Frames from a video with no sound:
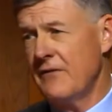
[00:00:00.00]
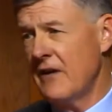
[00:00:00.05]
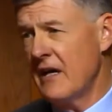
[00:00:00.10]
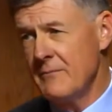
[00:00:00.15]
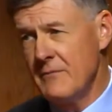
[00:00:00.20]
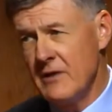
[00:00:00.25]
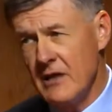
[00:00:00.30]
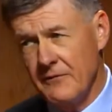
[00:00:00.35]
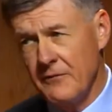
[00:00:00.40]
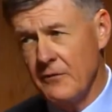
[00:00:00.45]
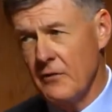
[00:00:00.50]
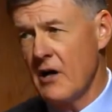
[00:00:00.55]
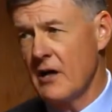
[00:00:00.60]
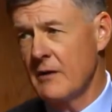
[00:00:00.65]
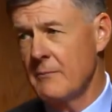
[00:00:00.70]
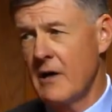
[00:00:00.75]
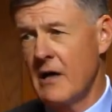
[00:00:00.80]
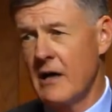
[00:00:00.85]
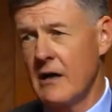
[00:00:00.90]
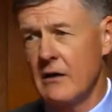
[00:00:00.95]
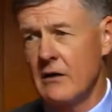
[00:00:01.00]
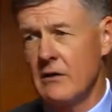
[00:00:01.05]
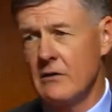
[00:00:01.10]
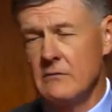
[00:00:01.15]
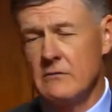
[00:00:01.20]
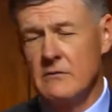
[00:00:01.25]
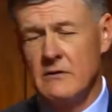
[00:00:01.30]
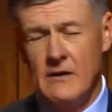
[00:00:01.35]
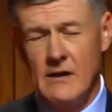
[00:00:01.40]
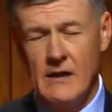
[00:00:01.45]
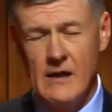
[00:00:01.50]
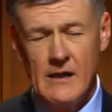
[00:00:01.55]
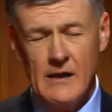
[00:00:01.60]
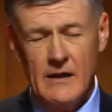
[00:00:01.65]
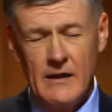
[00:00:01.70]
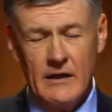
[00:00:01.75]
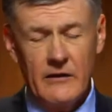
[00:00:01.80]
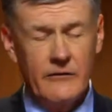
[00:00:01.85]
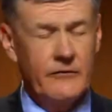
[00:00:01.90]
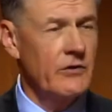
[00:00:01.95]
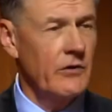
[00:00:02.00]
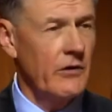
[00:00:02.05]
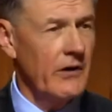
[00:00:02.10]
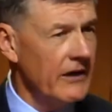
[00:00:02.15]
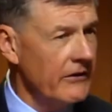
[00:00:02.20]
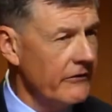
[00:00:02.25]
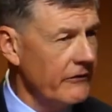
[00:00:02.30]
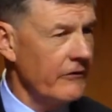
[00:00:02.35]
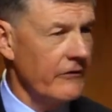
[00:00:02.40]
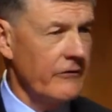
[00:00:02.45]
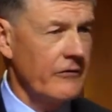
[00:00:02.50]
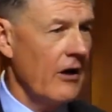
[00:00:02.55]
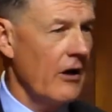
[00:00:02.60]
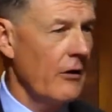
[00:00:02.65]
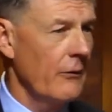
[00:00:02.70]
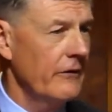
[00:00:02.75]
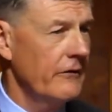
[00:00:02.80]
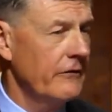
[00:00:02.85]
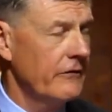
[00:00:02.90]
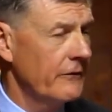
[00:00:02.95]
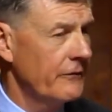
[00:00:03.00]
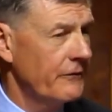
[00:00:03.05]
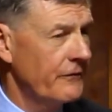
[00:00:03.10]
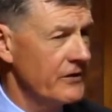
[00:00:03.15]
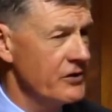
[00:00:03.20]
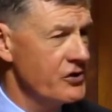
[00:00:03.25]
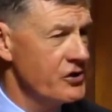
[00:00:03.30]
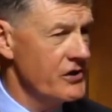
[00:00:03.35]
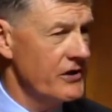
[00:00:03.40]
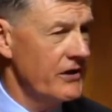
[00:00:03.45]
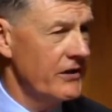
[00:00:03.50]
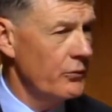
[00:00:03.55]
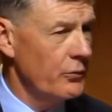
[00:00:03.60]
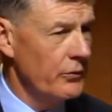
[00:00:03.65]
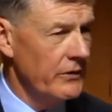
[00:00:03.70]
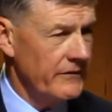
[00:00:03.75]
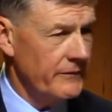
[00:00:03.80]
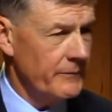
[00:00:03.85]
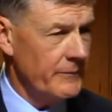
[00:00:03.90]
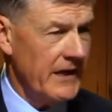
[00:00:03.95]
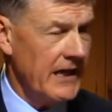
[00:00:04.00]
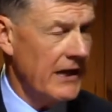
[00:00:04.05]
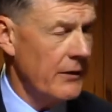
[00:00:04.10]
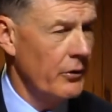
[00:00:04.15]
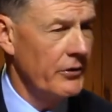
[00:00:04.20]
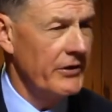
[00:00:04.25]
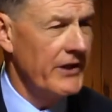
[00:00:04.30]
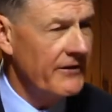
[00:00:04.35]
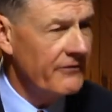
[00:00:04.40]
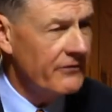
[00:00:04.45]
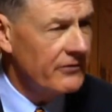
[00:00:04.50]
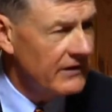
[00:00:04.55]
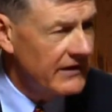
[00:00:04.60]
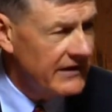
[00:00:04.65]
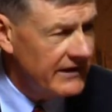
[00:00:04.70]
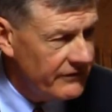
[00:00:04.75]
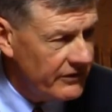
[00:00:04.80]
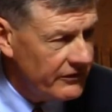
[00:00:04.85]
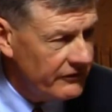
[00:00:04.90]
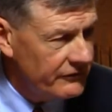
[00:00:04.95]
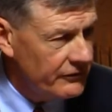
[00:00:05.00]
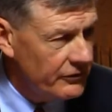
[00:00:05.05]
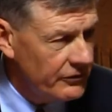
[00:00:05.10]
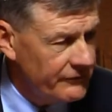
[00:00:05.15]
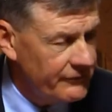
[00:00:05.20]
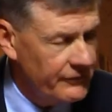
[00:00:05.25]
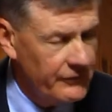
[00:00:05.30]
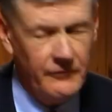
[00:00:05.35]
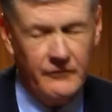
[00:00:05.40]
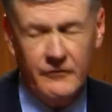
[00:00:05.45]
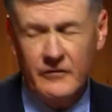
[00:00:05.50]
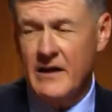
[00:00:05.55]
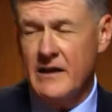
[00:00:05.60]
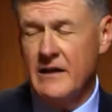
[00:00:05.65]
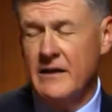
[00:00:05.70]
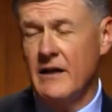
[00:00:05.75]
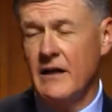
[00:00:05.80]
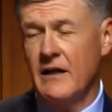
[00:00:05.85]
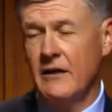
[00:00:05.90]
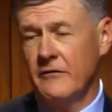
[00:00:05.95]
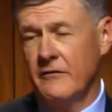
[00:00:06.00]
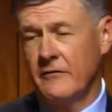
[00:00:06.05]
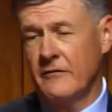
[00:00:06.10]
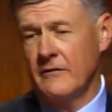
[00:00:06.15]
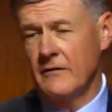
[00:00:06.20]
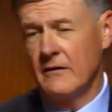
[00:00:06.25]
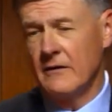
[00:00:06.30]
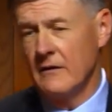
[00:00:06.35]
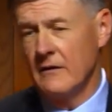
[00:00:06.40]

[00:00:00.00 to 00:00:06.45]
I'm never on my own. His grace is always sufficient and with me. He will never leave us nor forsake us.